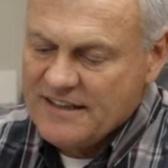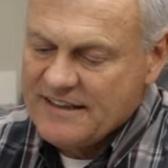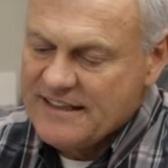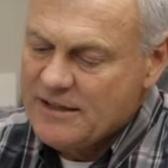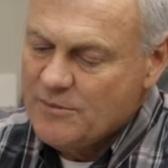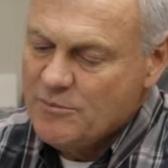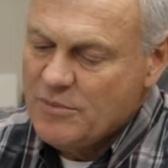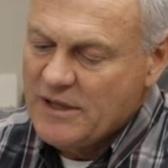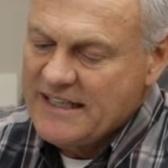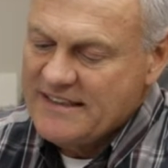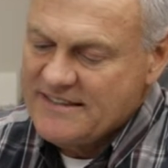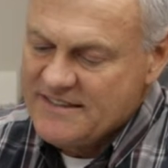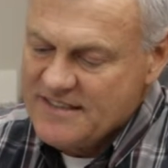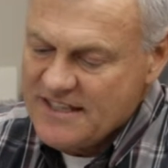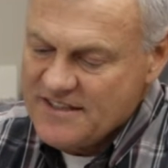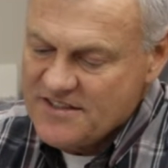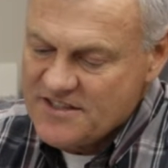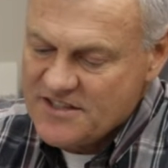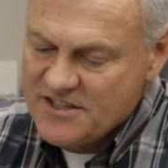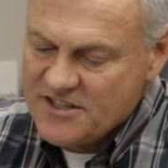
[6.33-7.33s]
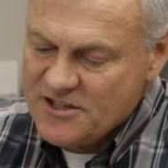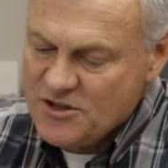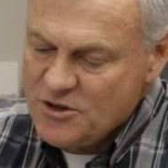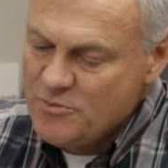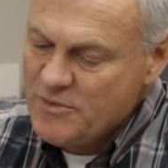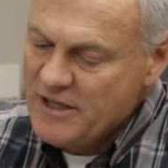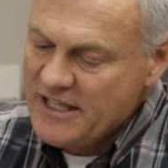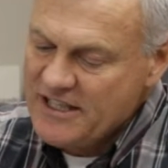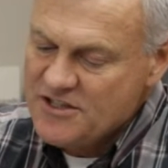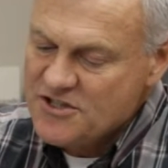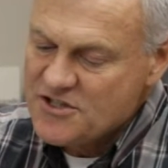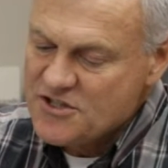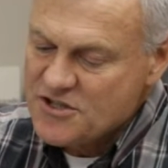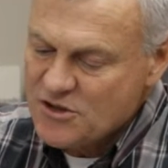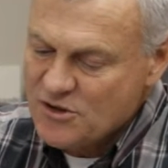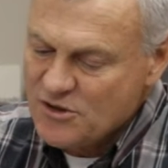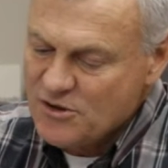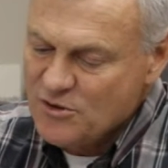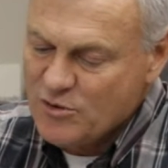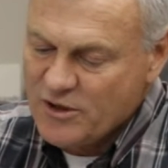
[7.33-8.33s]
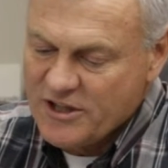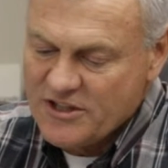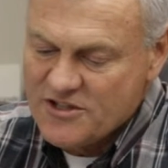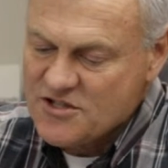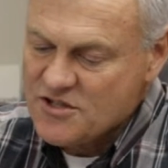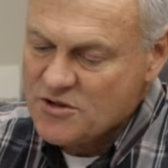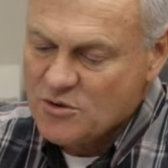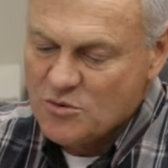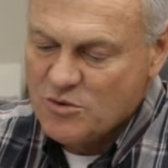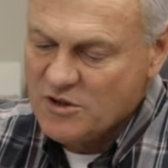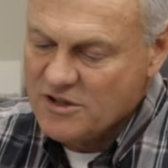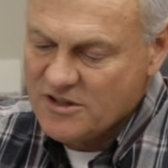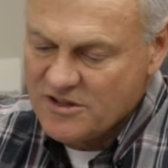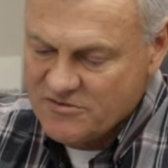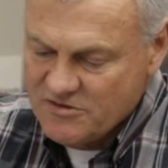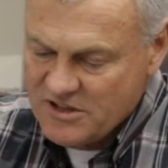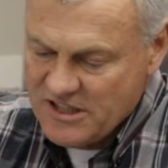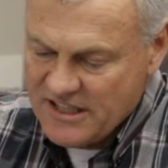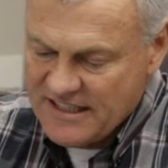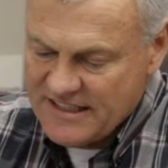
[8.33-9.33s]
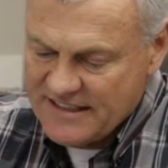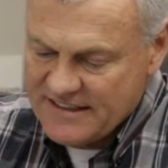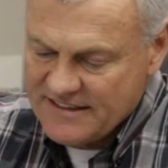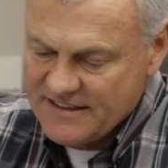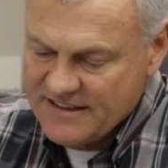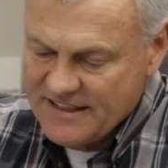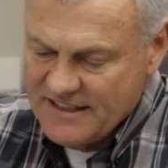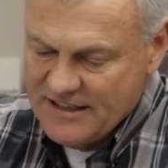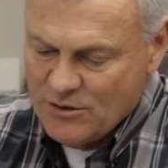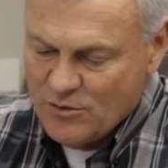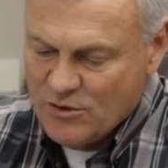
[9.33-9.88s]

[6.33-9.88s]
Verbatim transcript: that by testing you may discern what is the will of God,